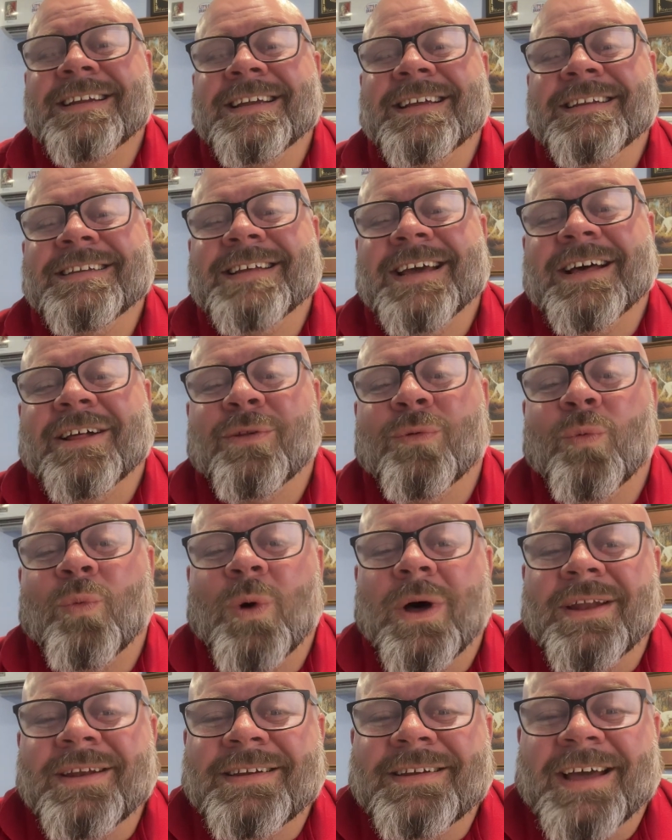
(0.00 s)
and tell
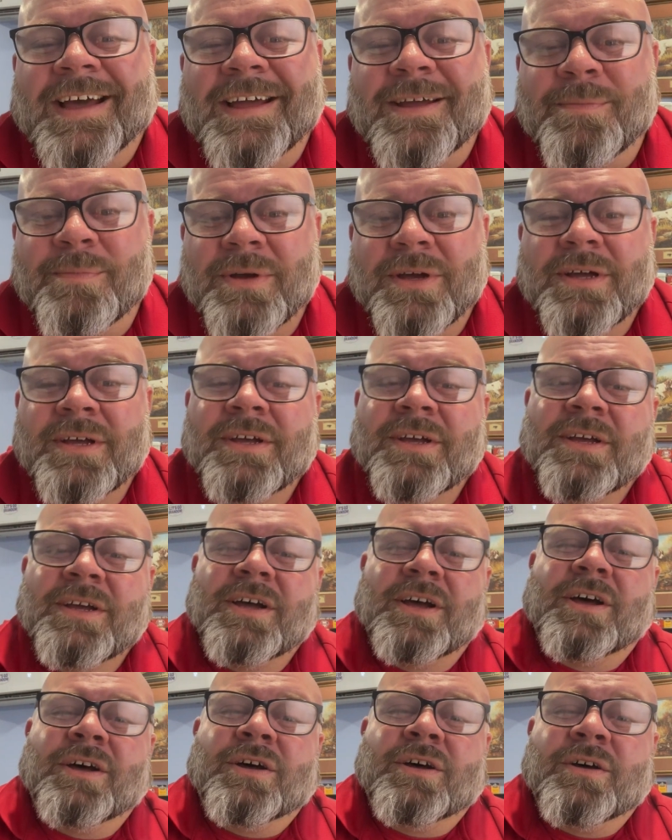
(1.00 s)
what type
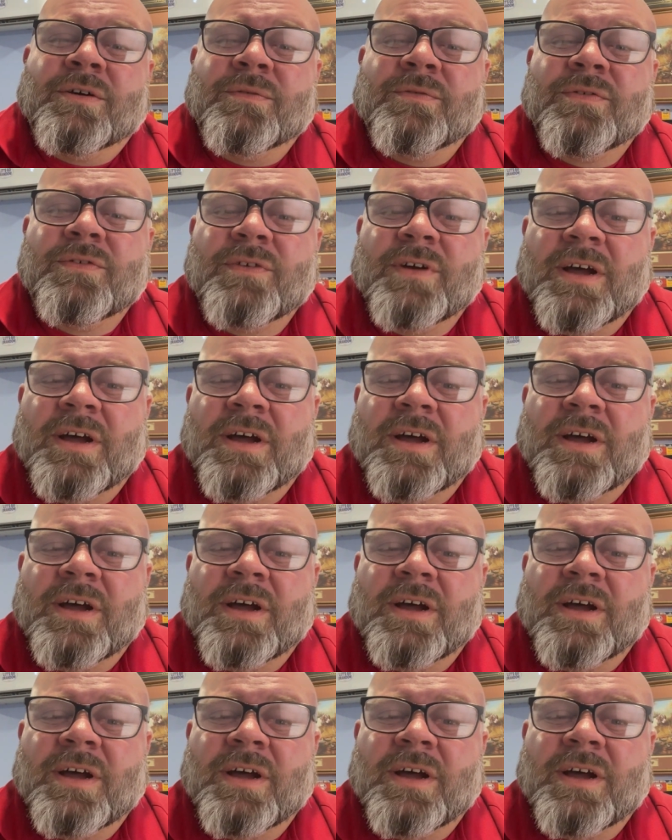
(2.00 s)
of